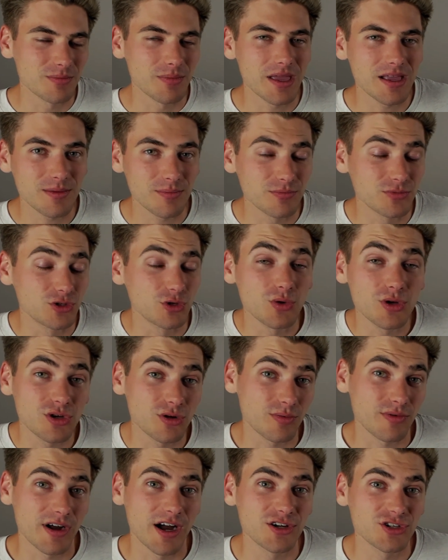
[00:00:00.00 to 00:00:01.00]
make doing
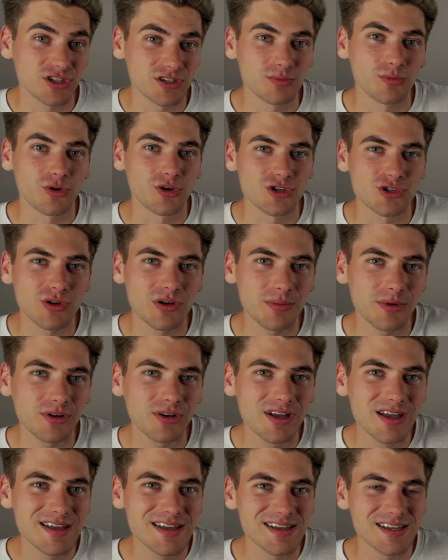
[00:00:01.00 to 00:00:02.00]
your projects more
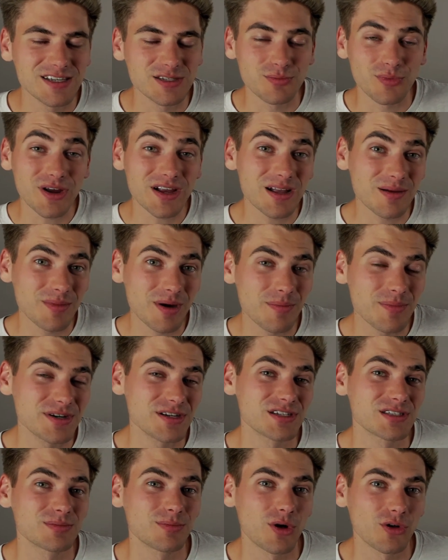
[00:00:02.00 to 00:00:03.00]
enjoyable is break them up
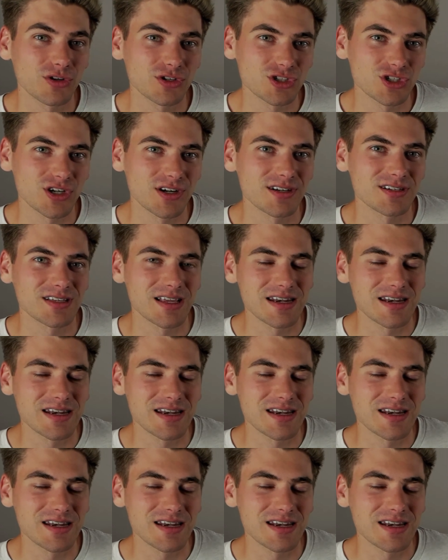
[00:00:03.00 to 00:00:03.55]
into smaller chunks.